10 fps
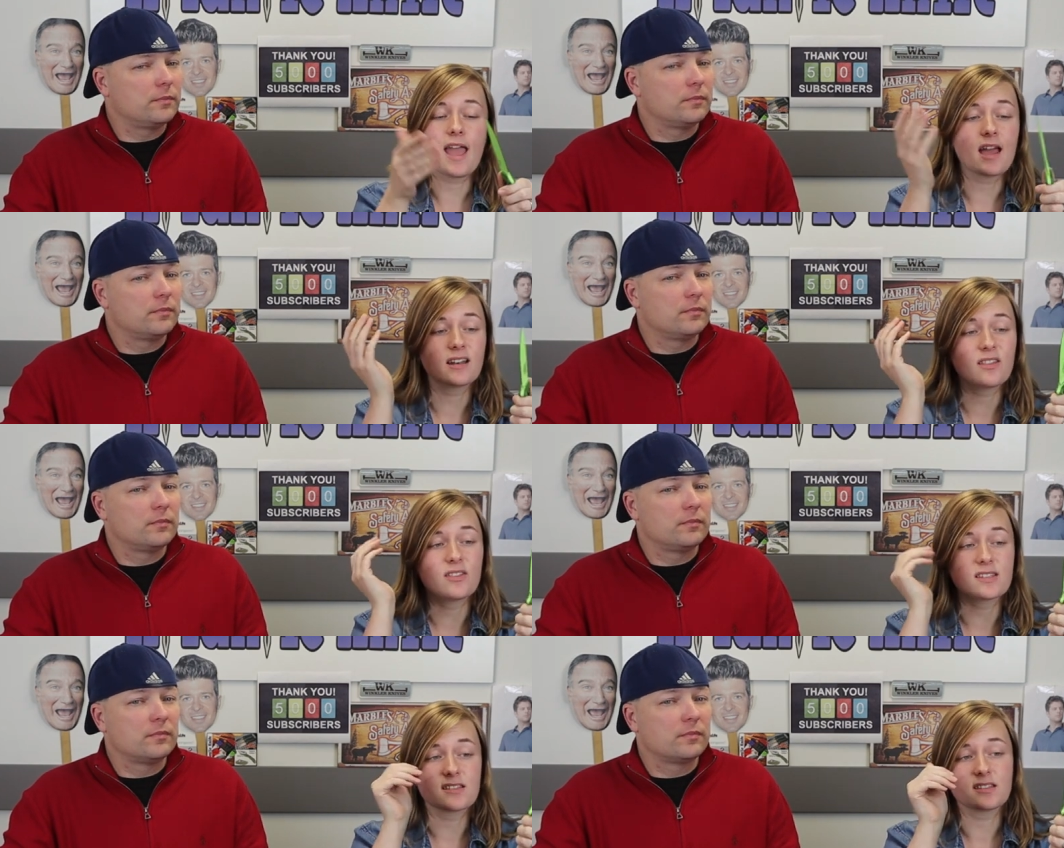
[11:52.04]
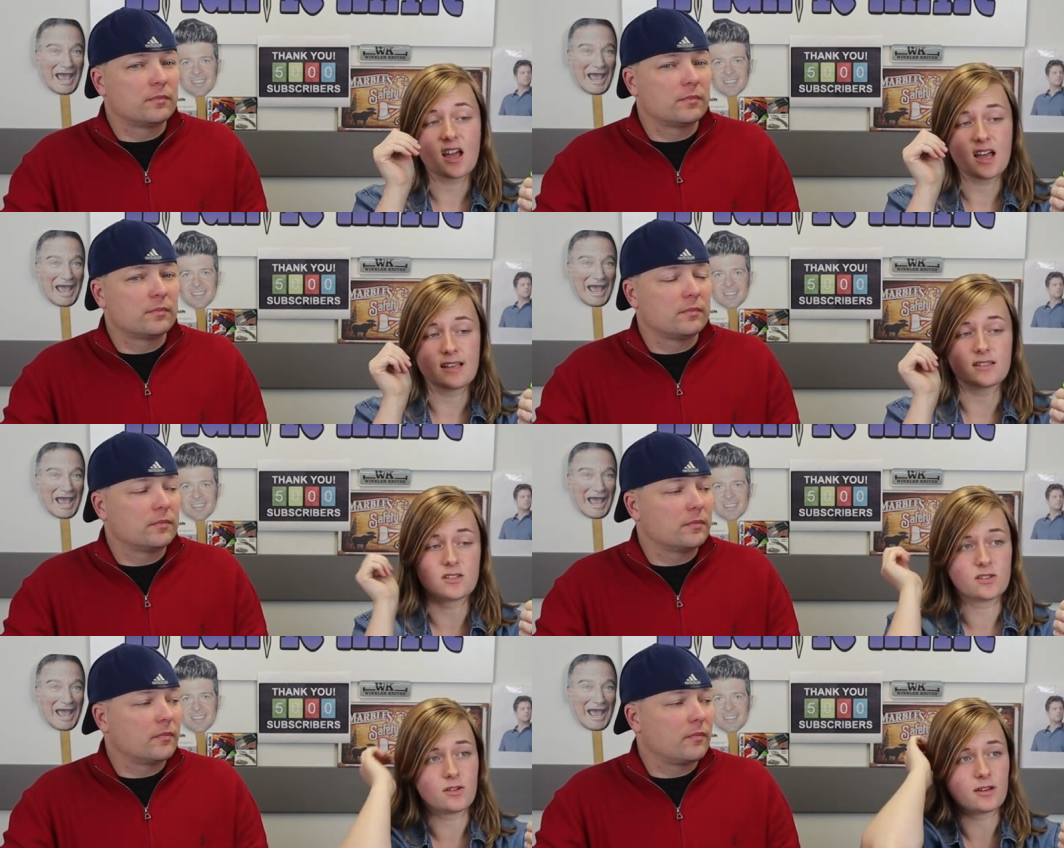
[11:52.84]
Speaker 1: And the size
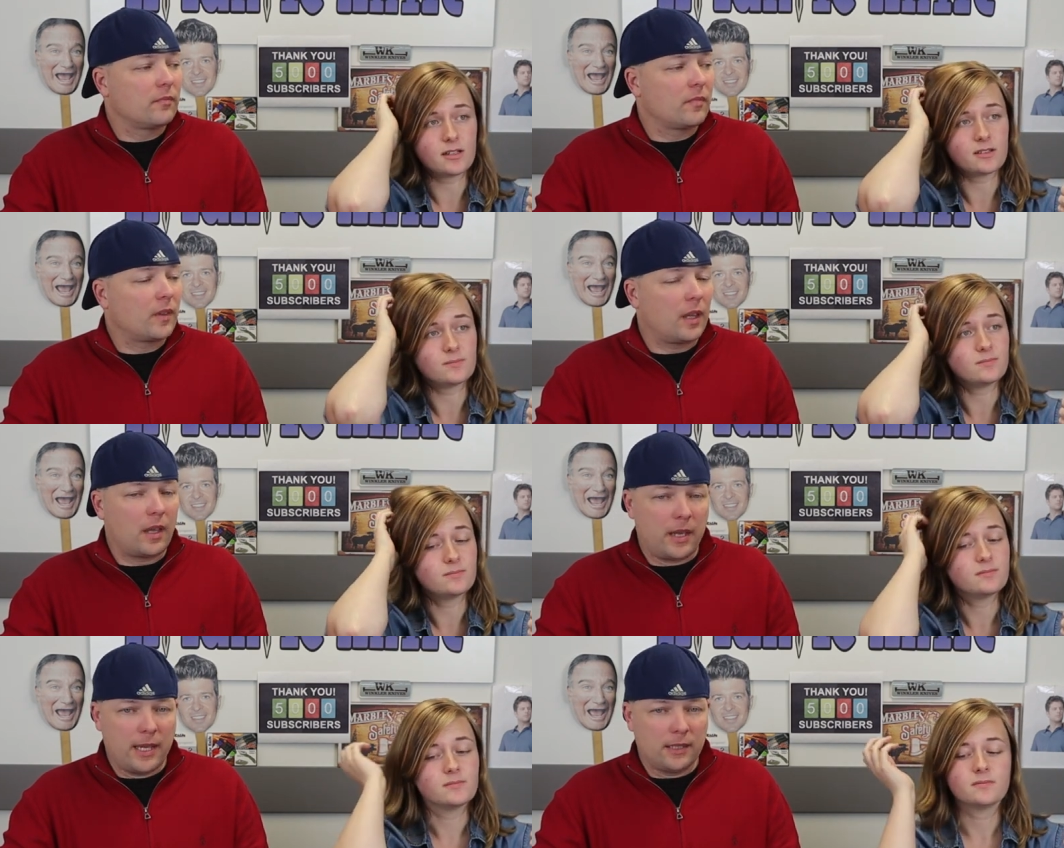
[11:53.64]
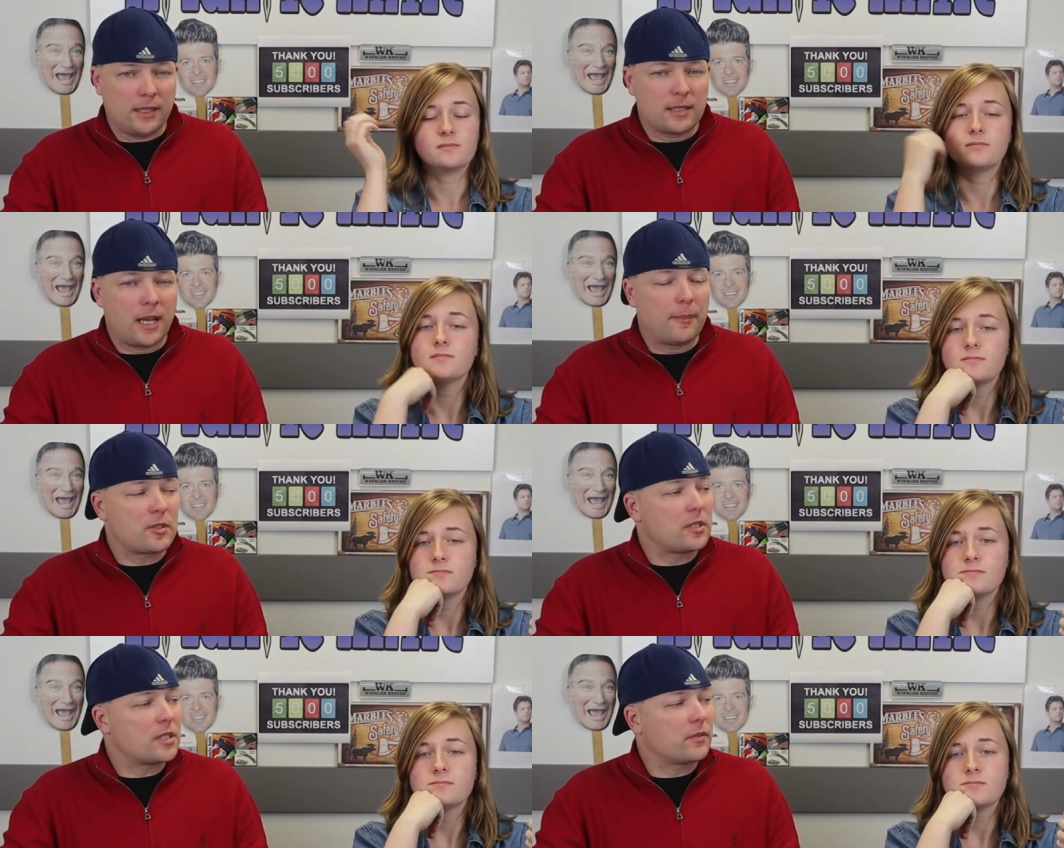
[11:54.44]
is good.
Speaker 2: Endless
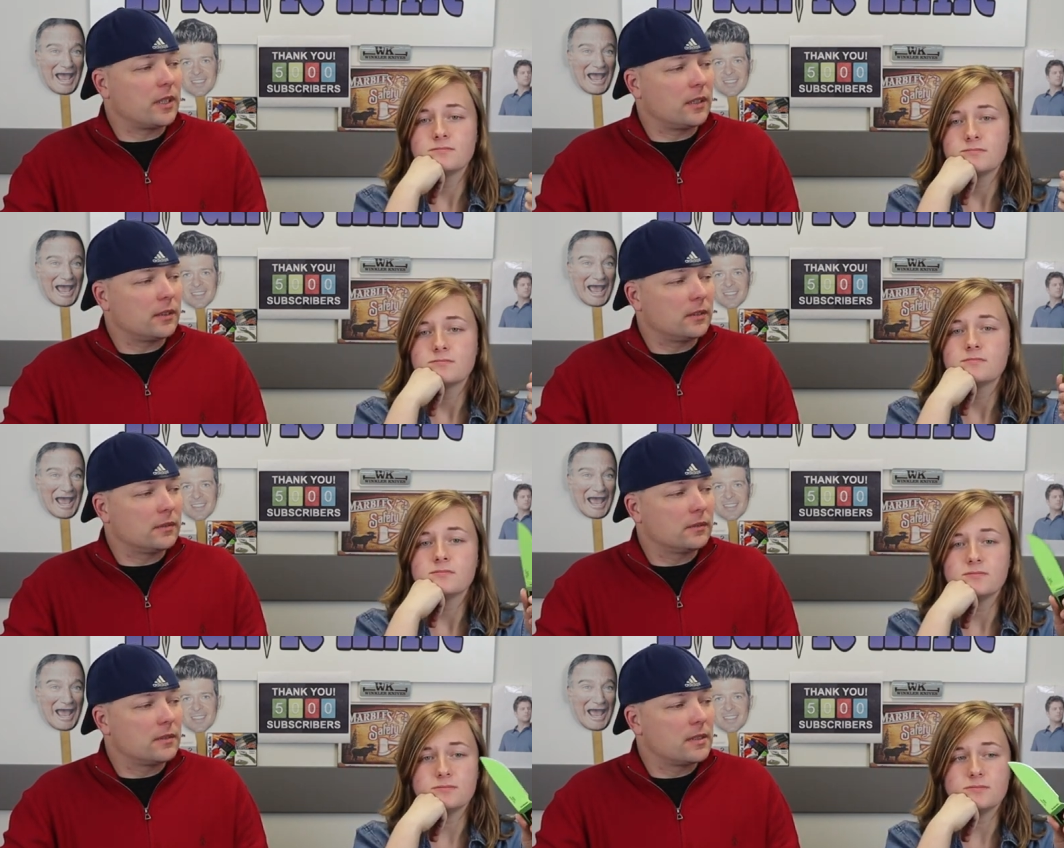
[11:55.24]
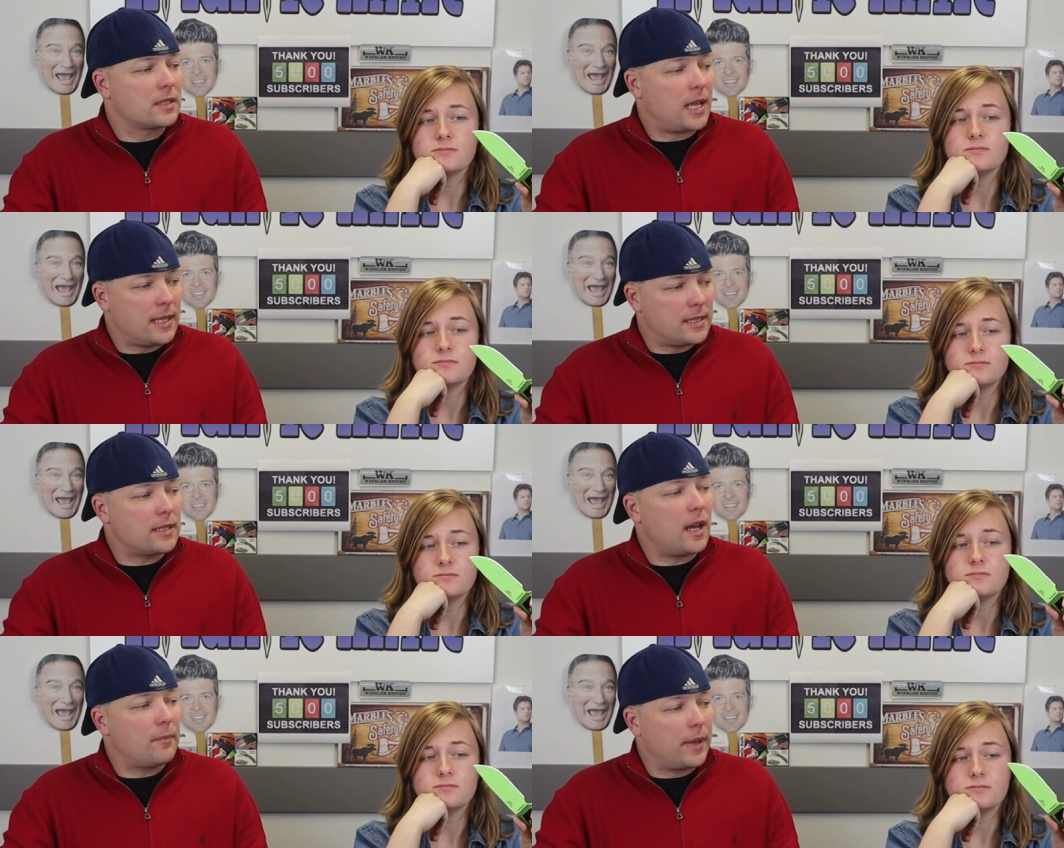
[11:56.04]
options of color. Size is
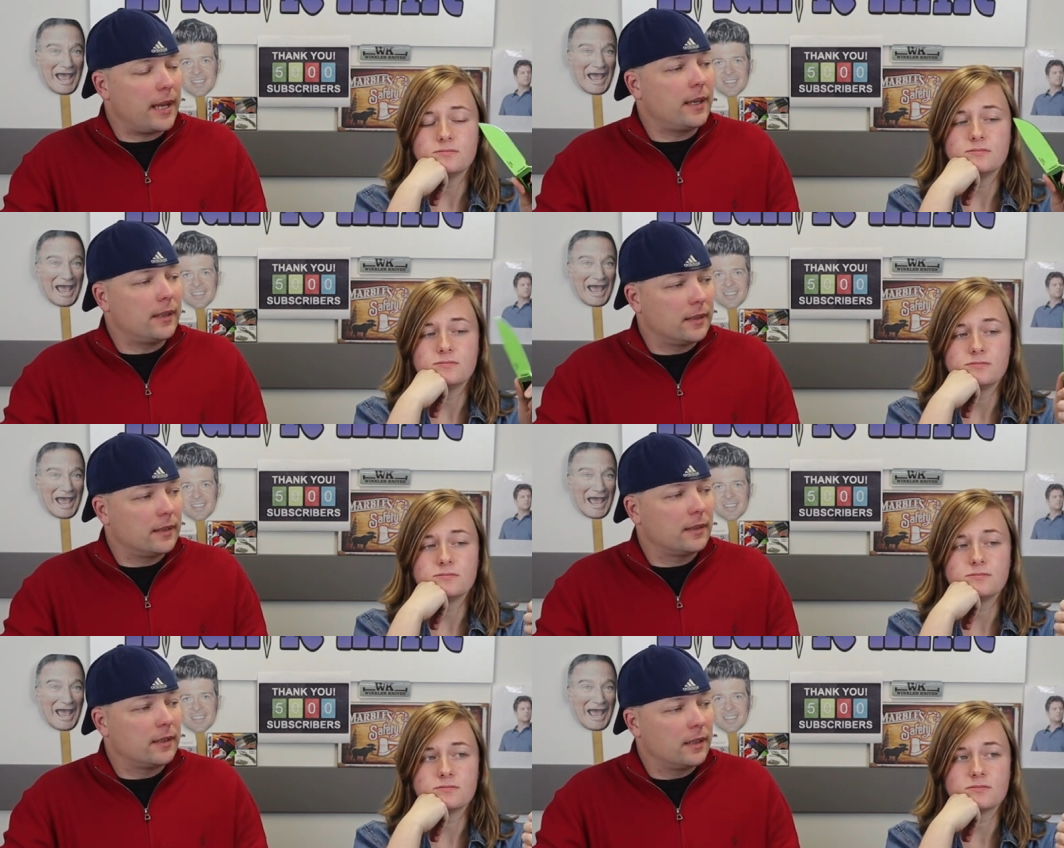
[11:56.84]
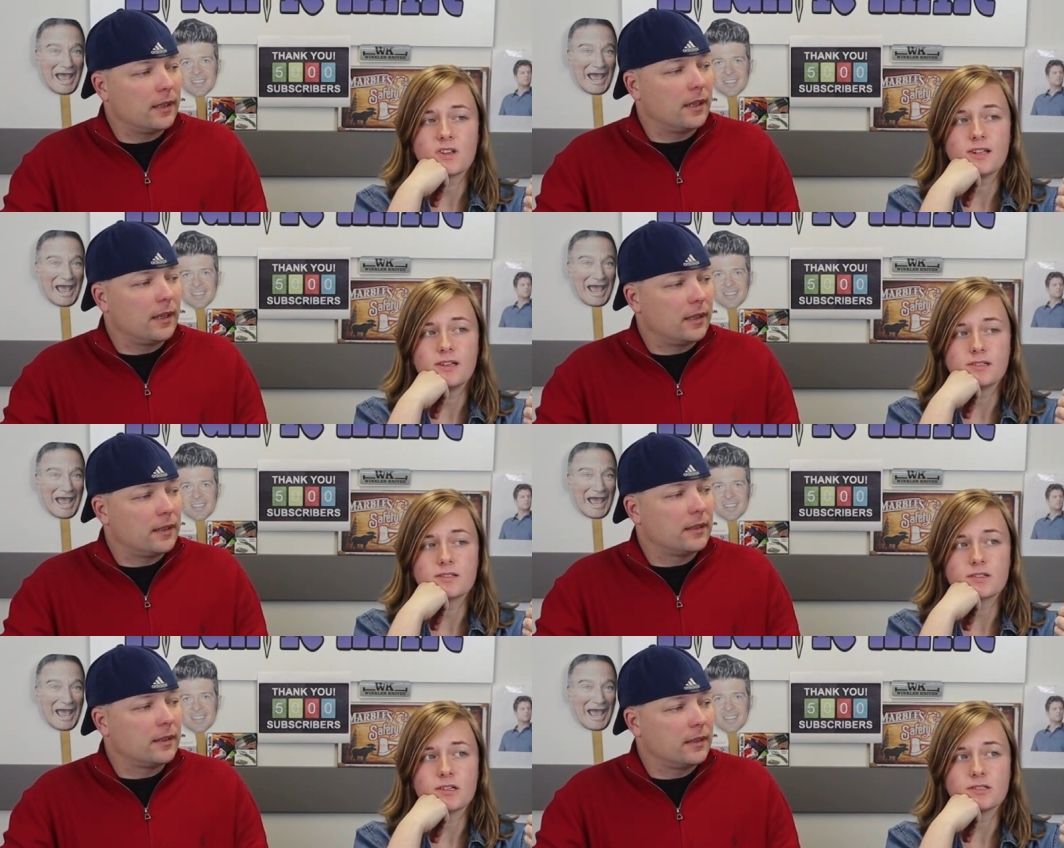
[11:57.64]
not bad. Mm-hmm. I like the
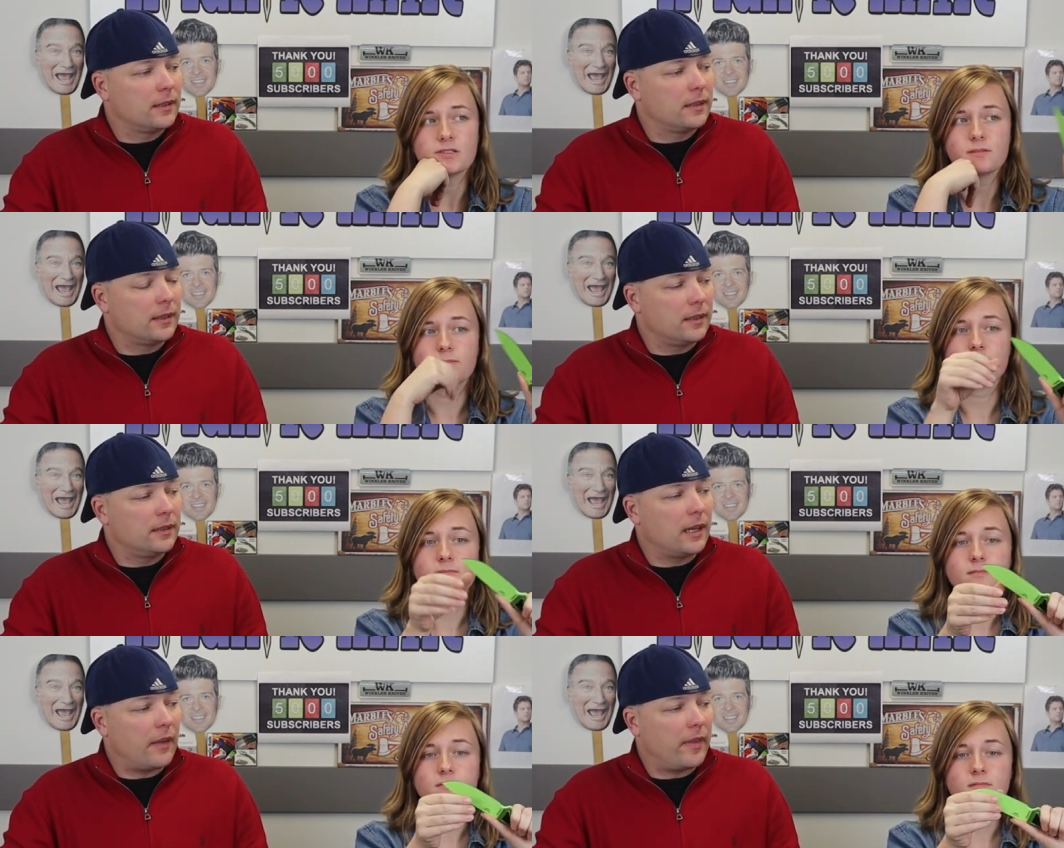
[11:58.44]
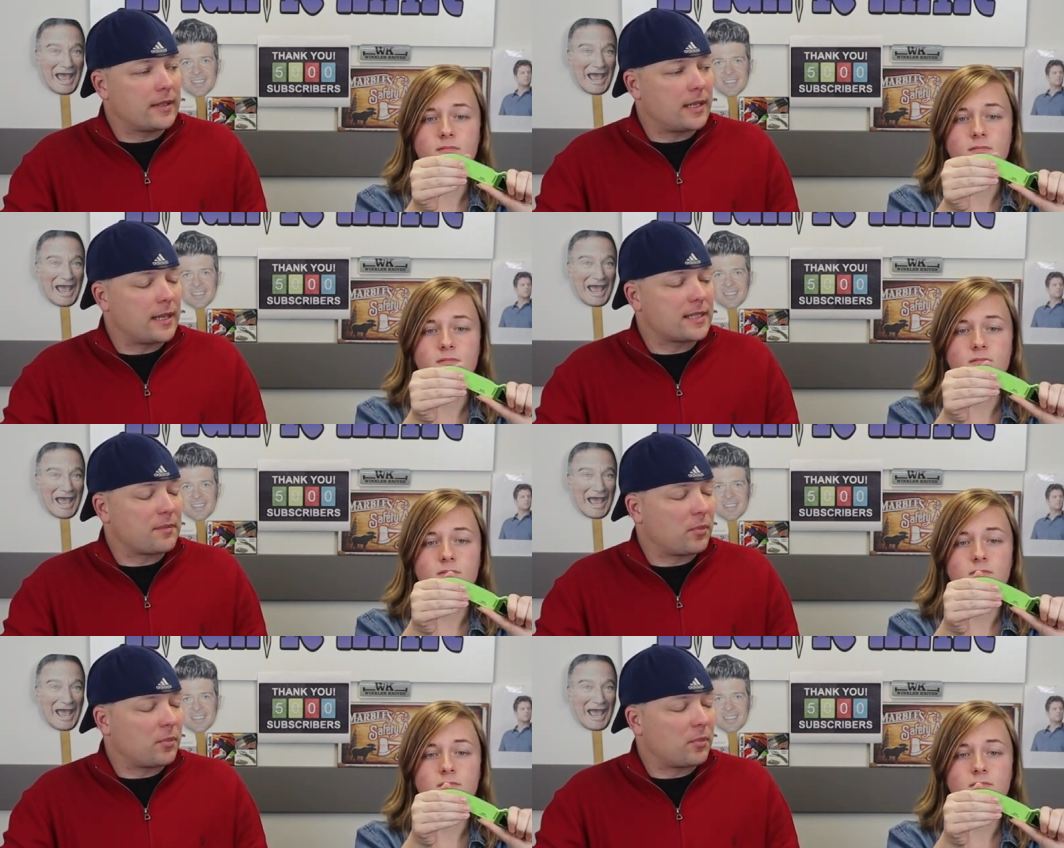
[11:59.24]
size. Yeah. I think size is a